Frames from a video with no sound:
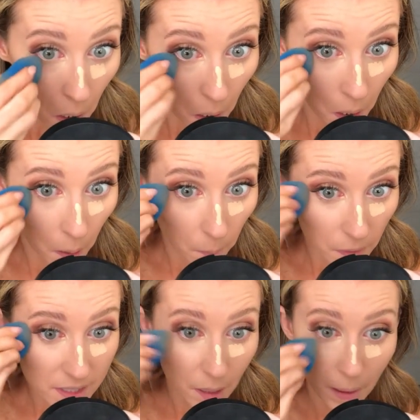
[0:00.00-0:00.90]
Um,
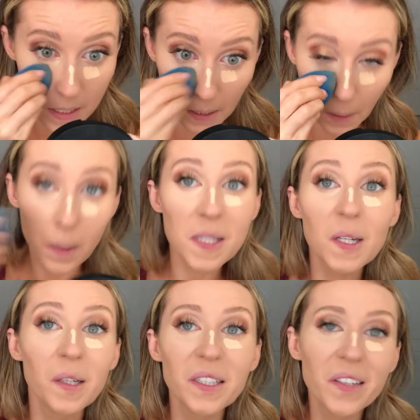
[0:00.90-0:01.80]
so I'm asking like, what's
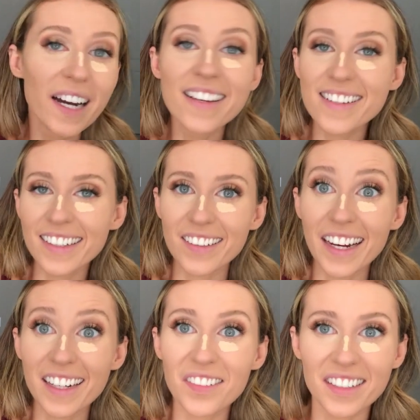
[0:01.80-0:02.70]
new with you guys? Like you
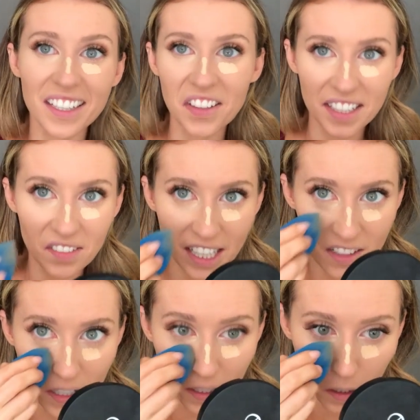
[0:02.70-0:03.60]
can't even, like you can even
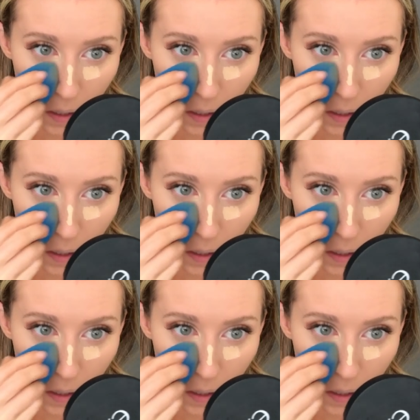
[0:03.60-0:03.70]
answer.